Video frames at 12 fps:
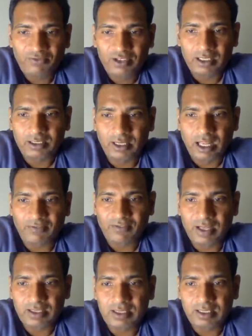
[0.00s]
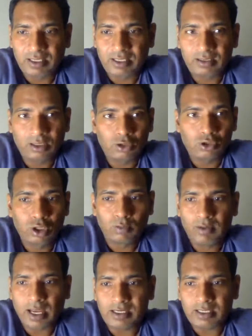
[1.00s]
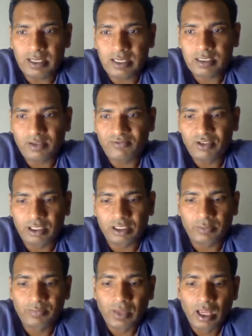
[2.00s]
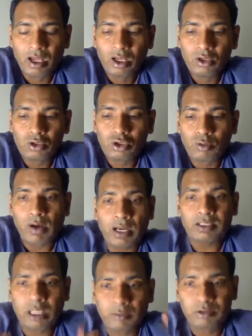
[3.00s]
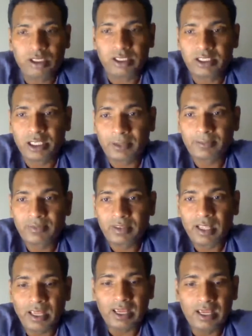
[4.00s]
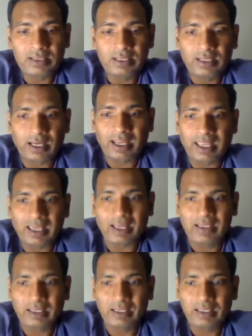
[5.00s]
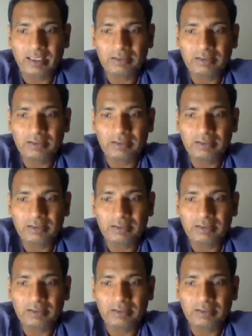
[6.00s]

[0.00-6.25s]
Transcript: flickering, F-L-I-C-K, the tube light is flickering, tube light jal bujh rahi hai, aise the candle